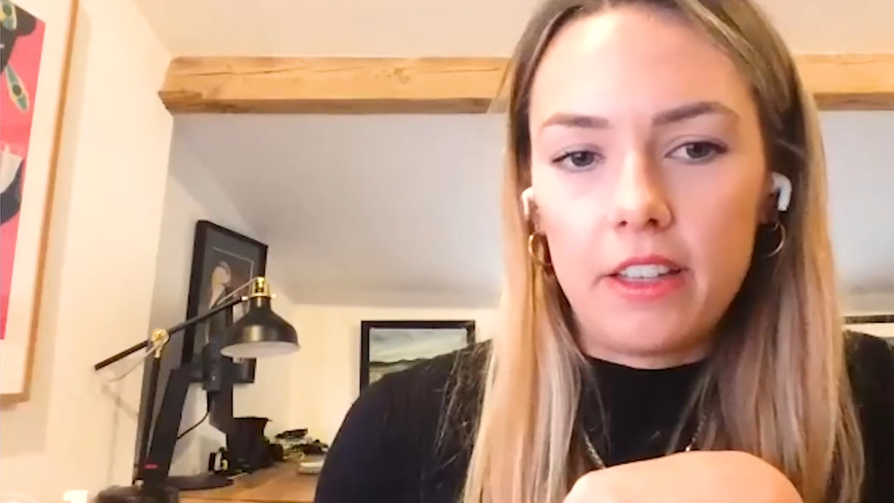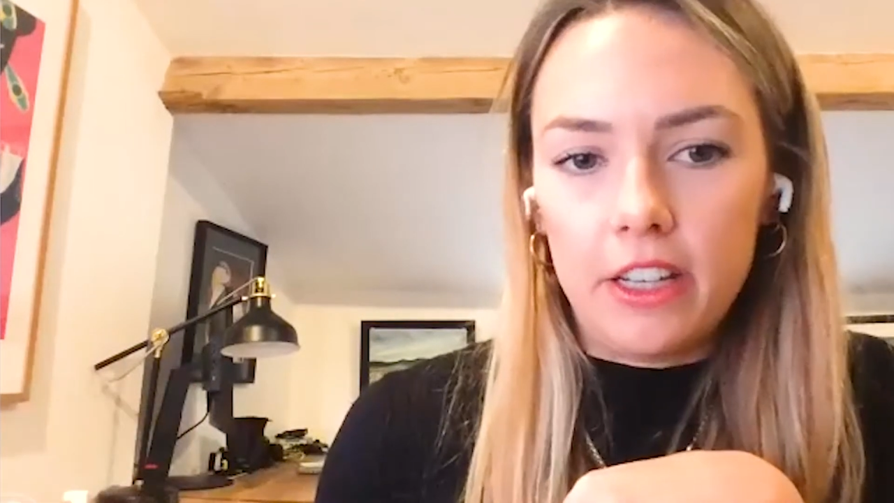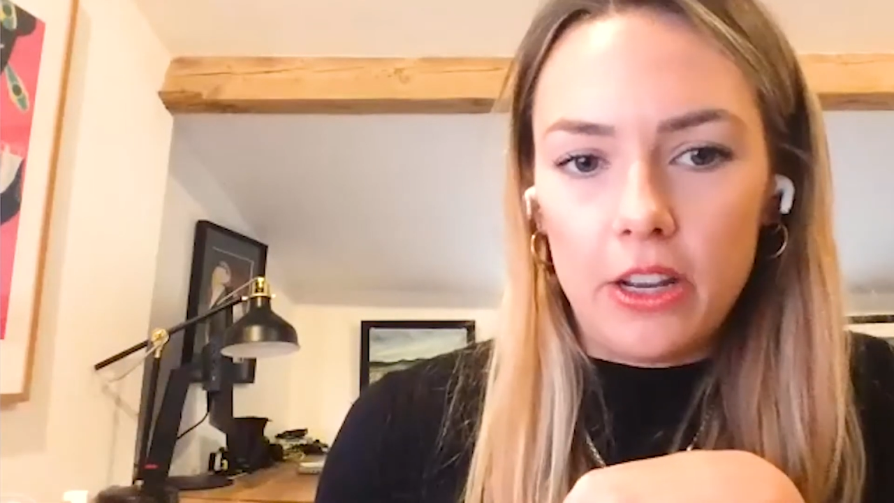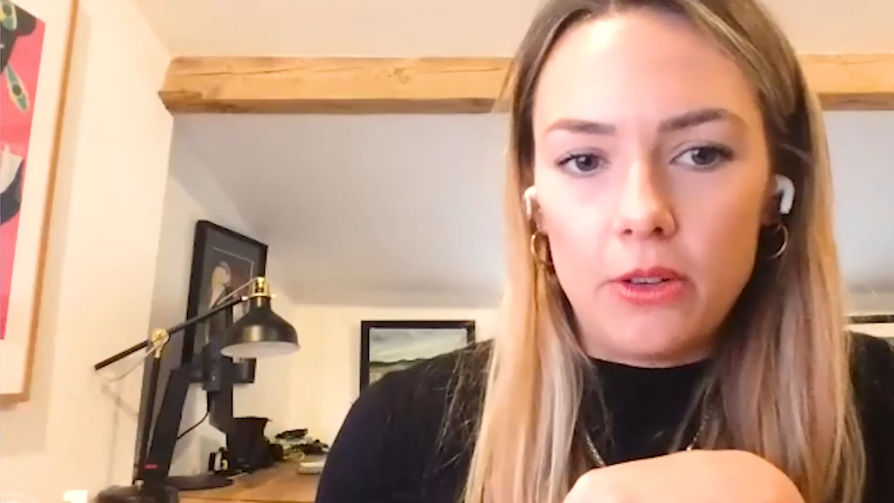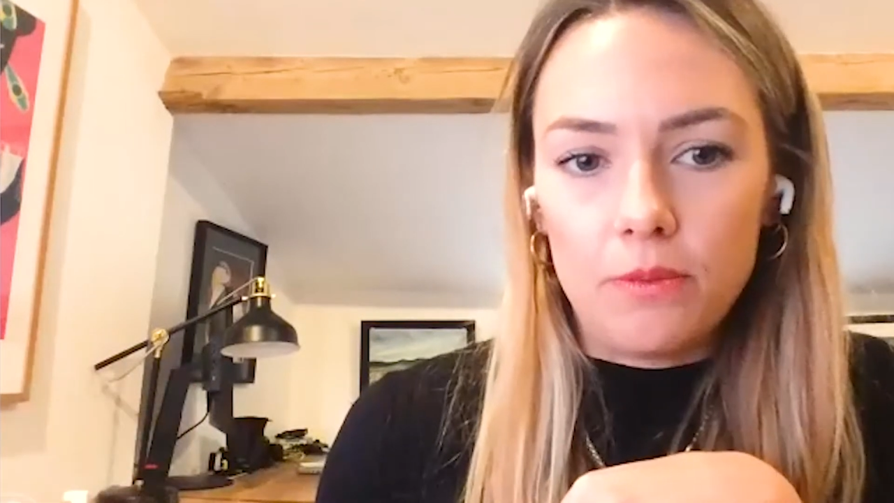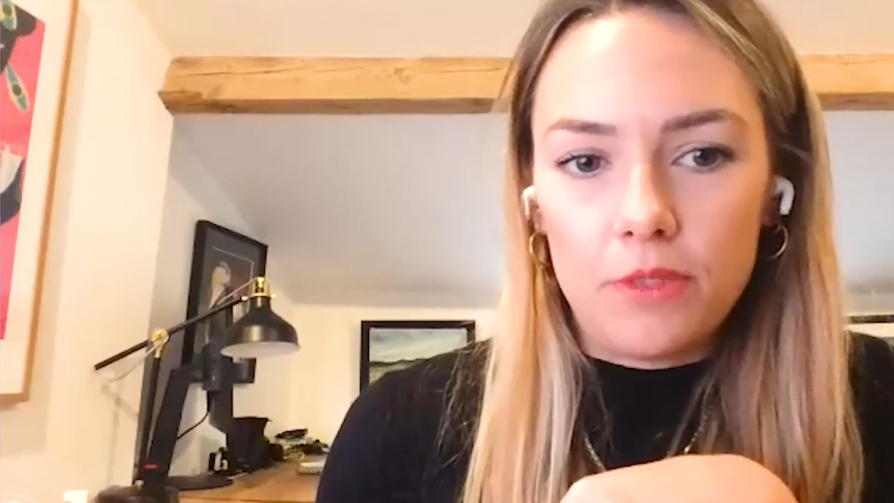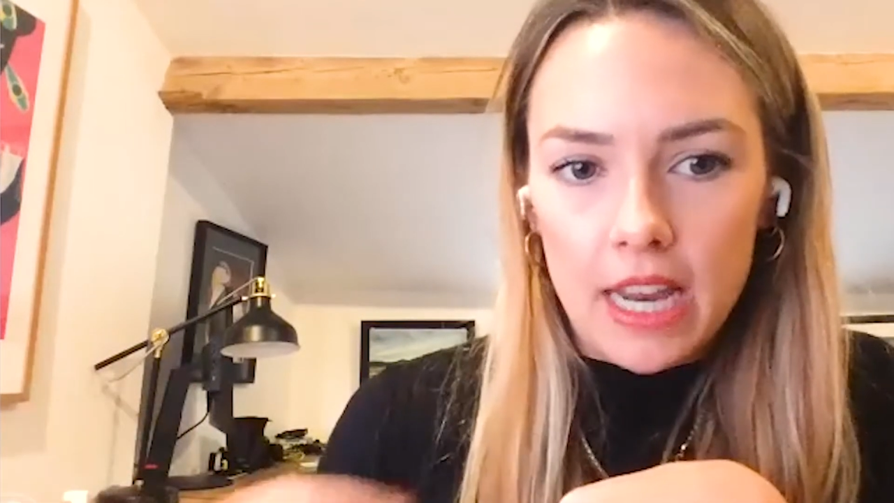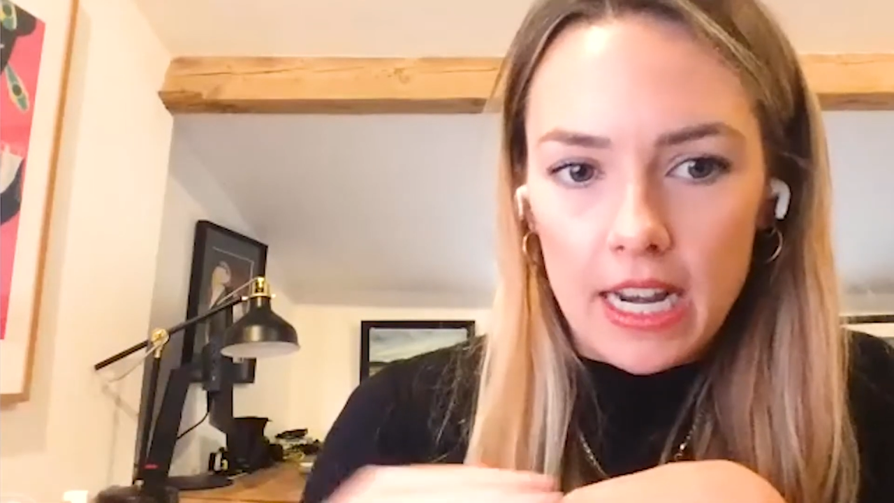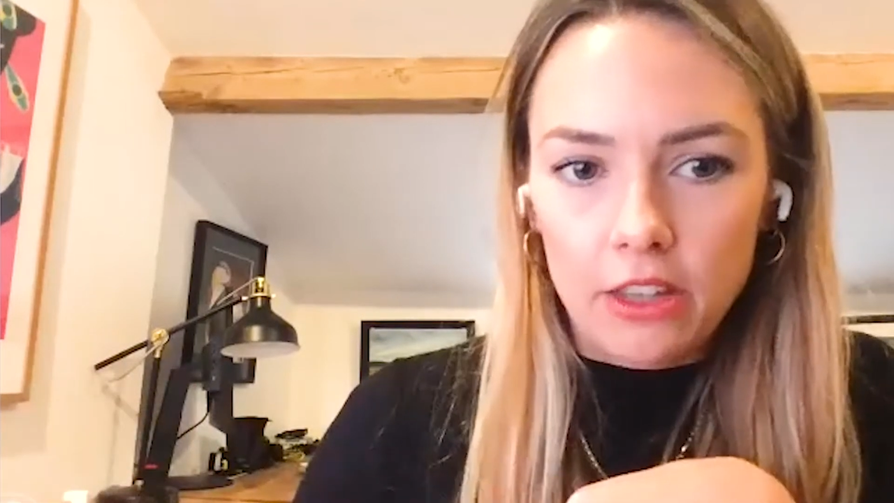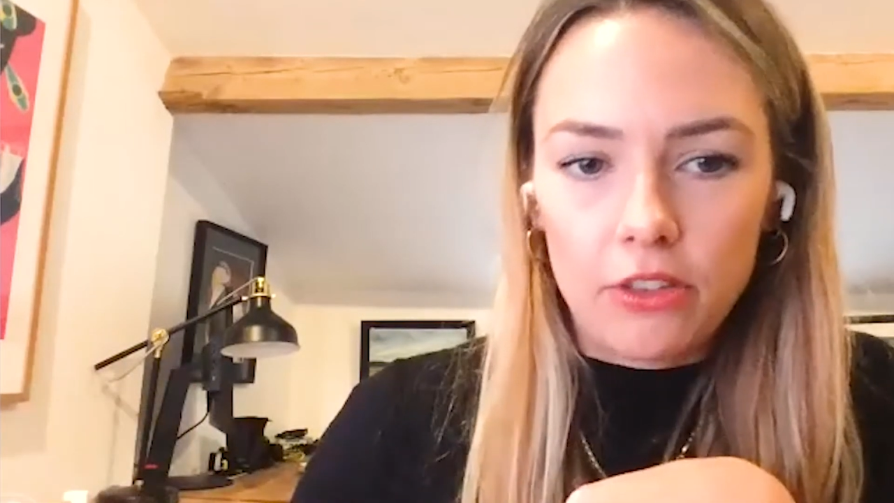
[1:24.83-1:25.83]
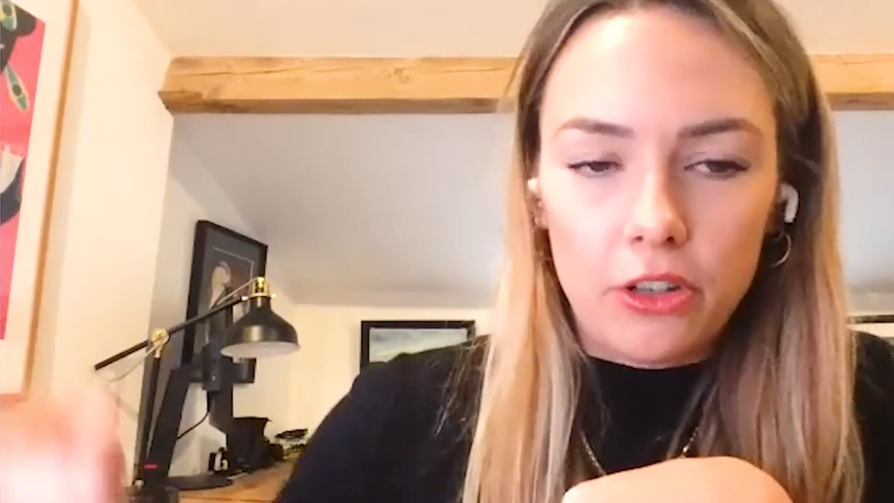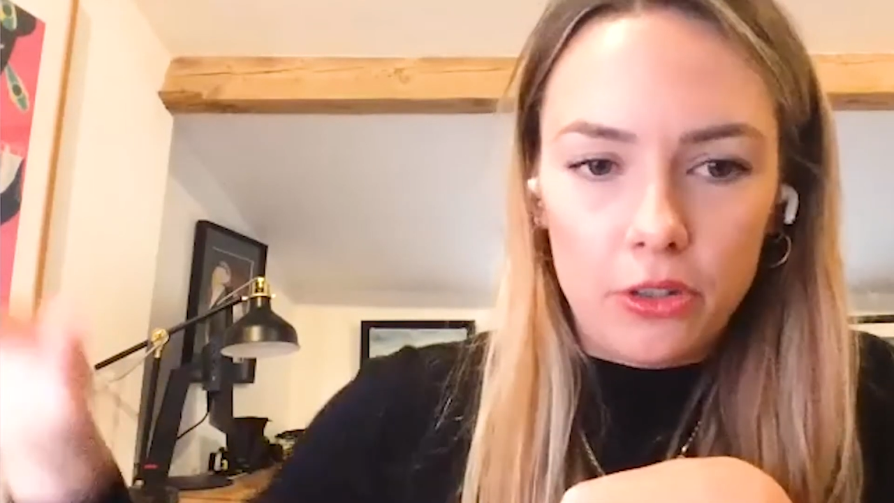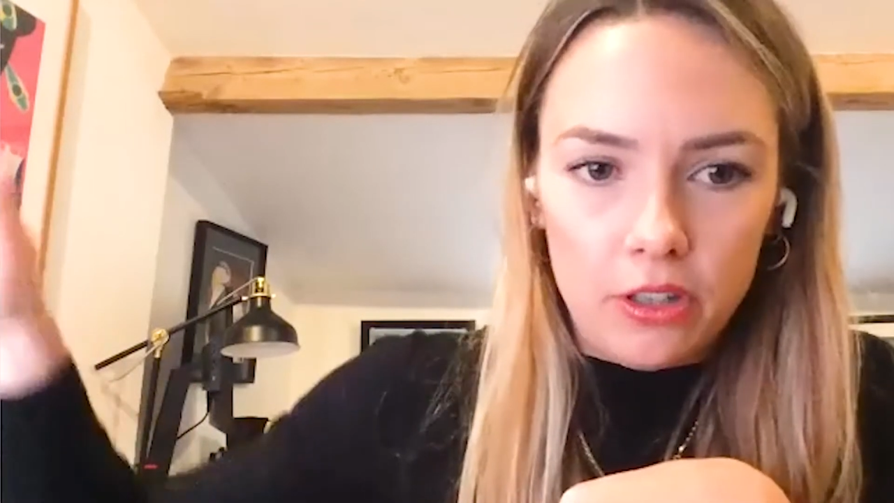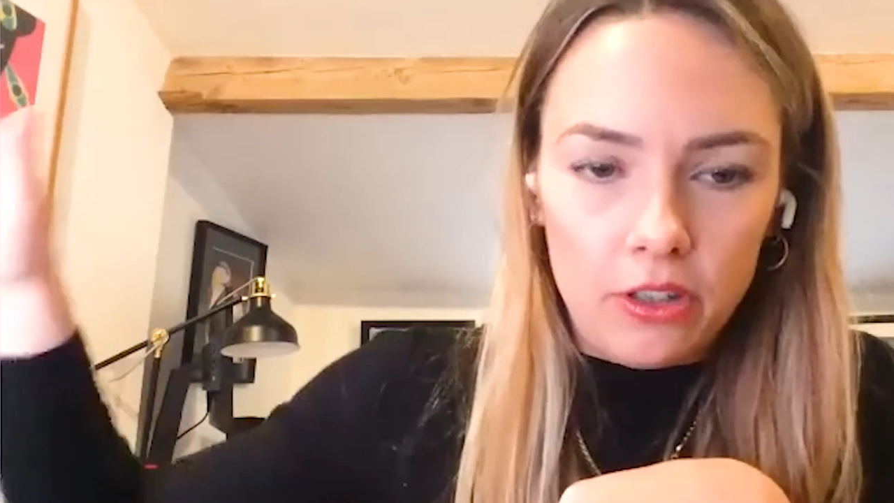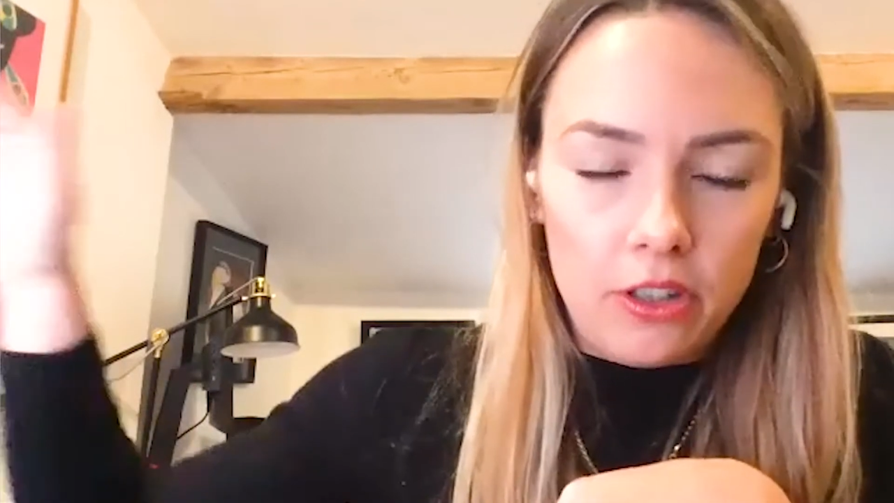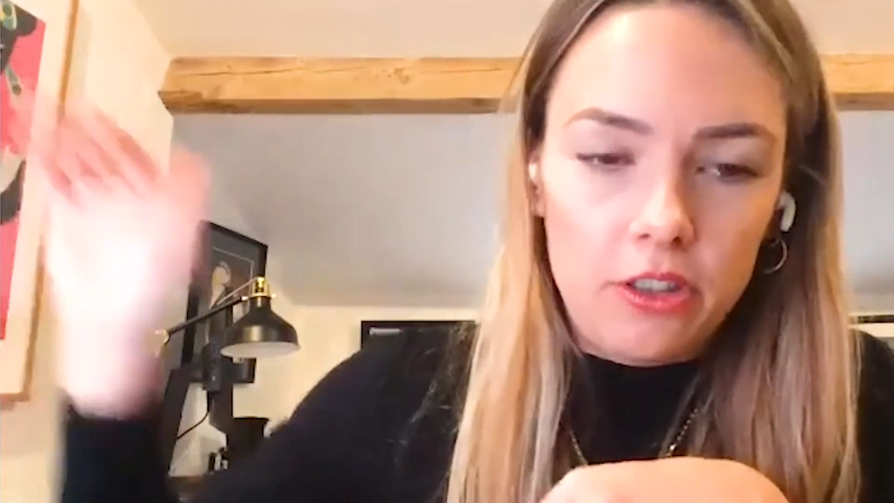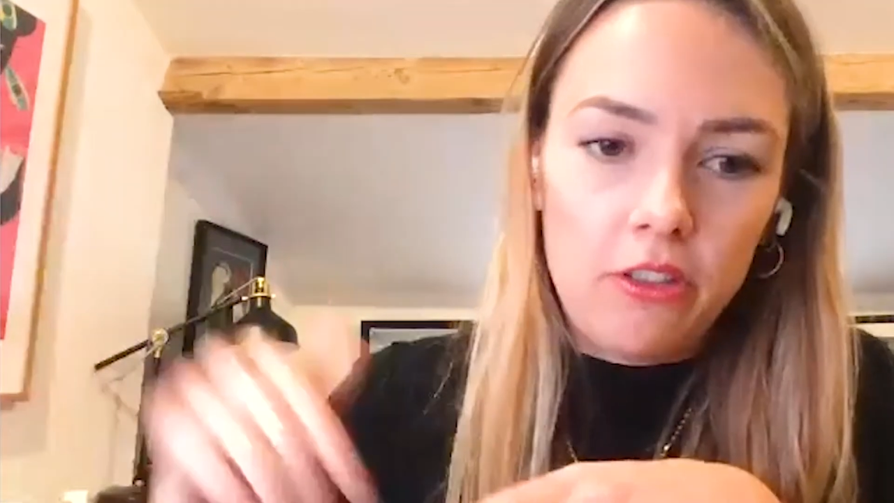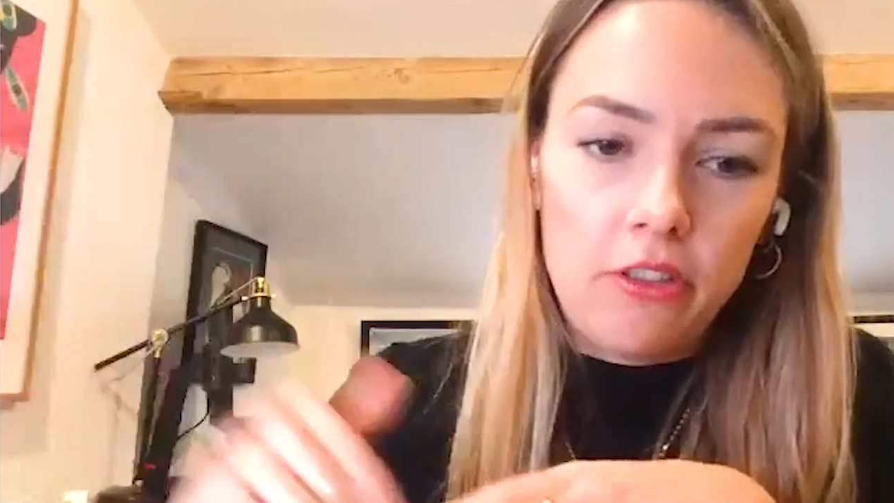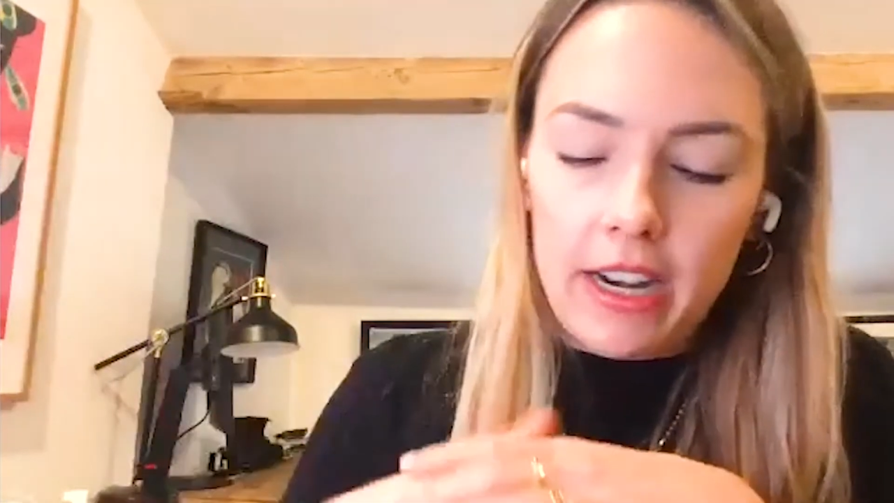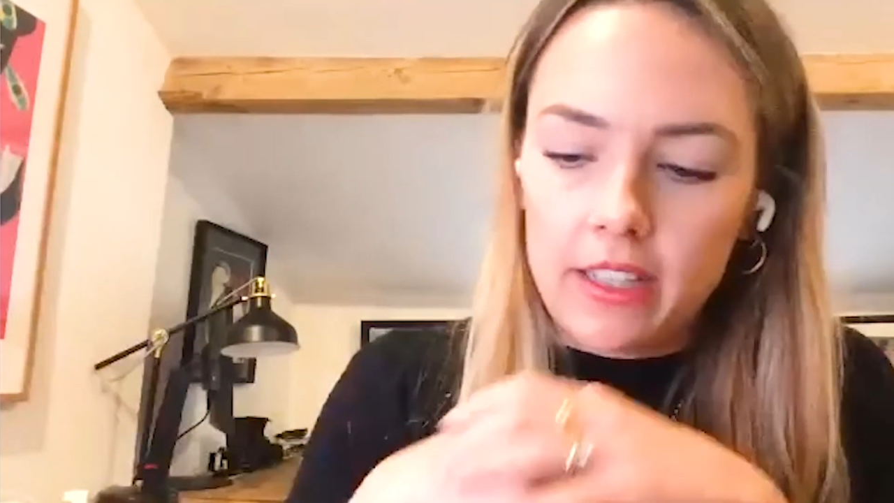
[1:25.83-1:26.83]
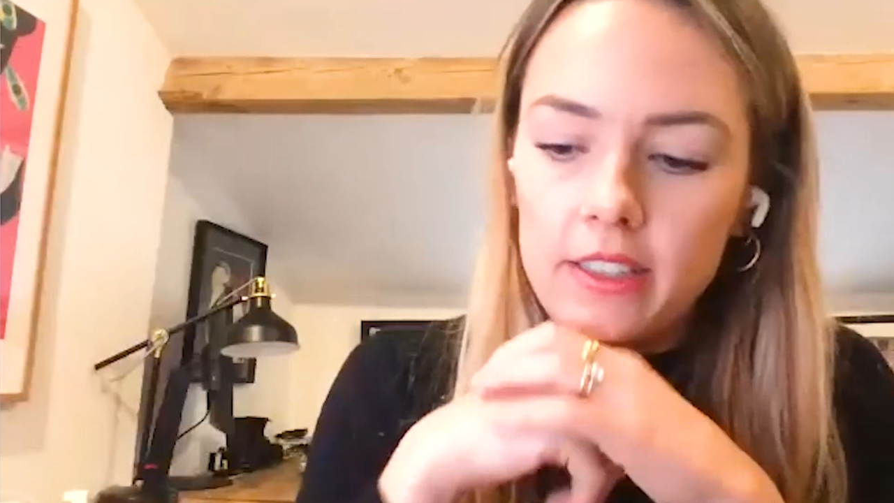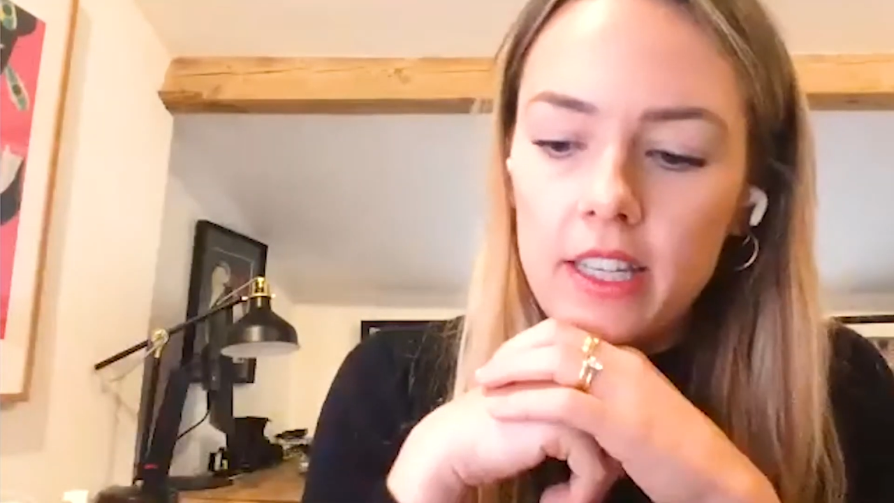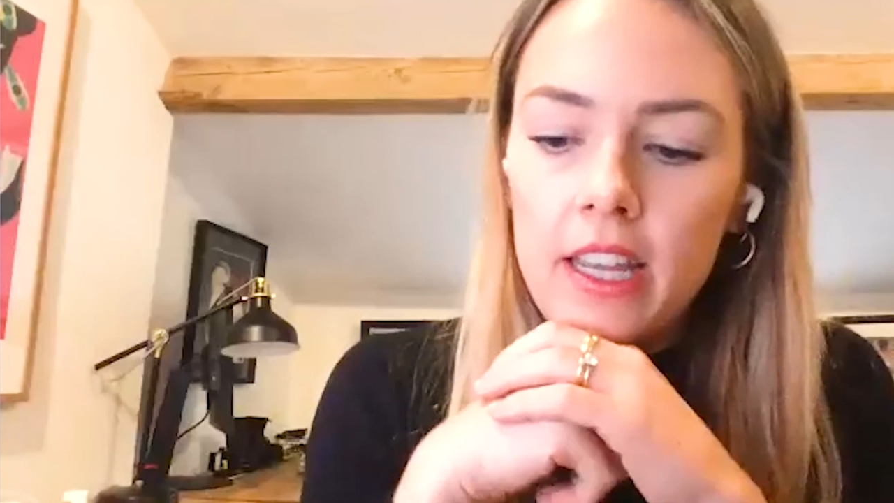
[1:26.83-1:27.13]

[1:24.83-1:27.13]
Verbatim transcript: you know, sailing through the ranks